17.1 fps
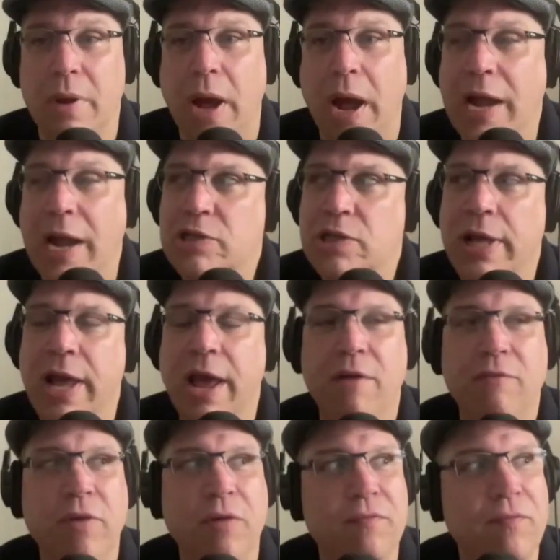I actually
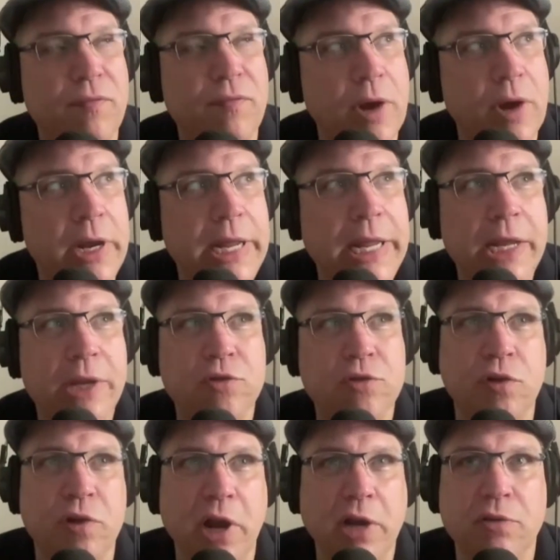have a funny
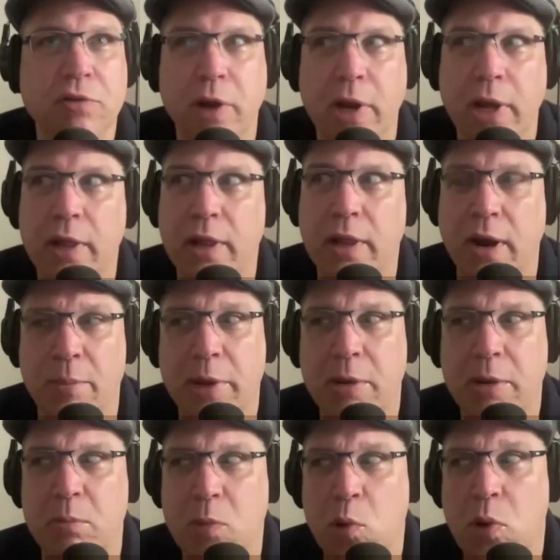trajectory that I've
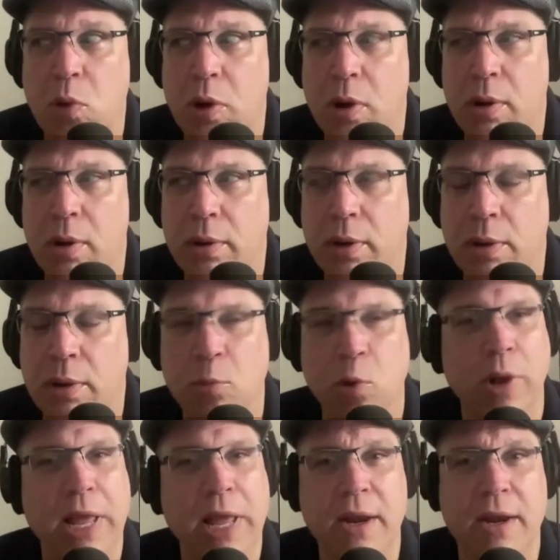been more and
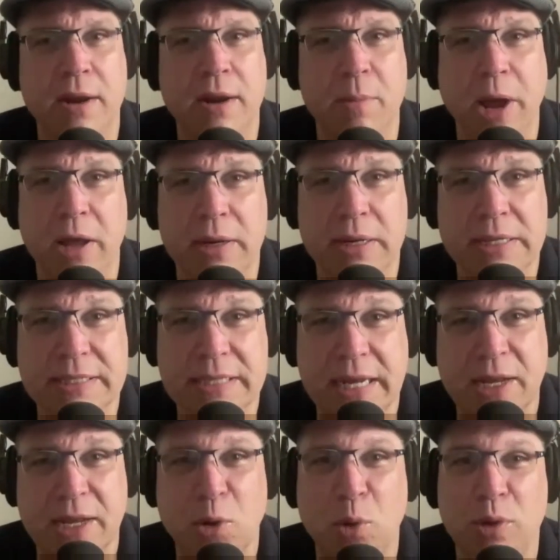more candid about as I
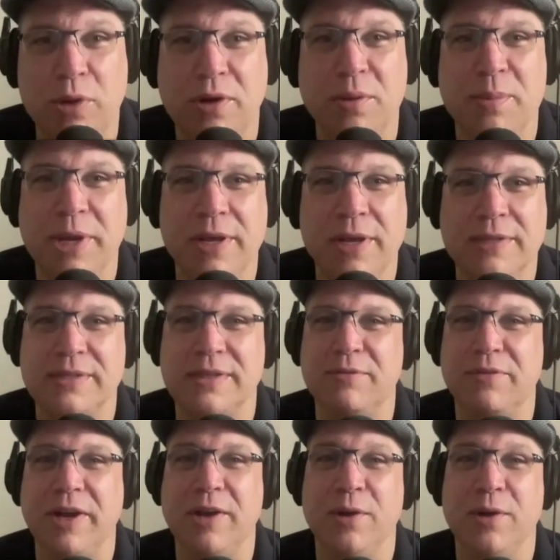get older because I
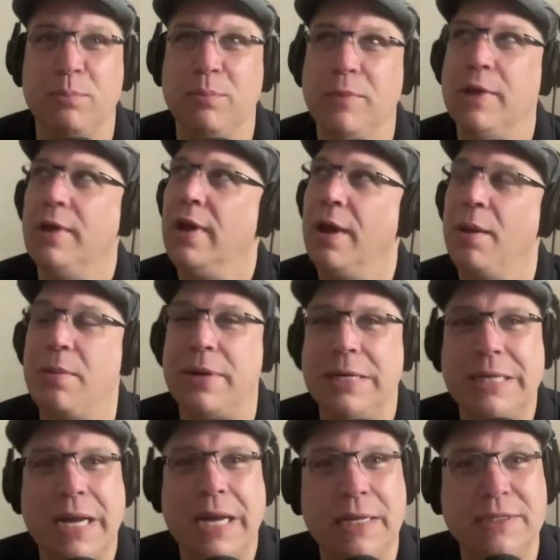figure I'm
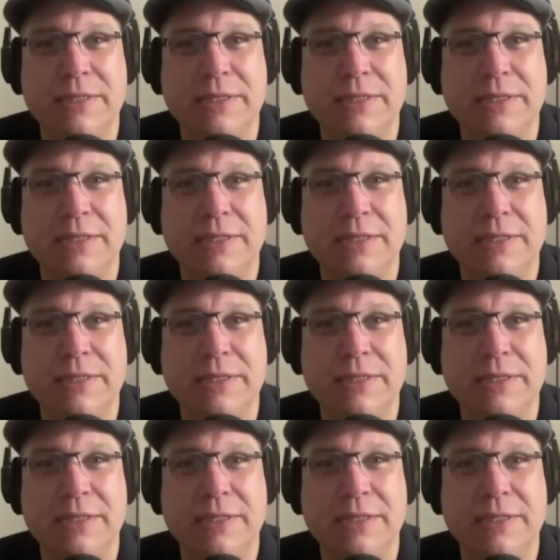gonna die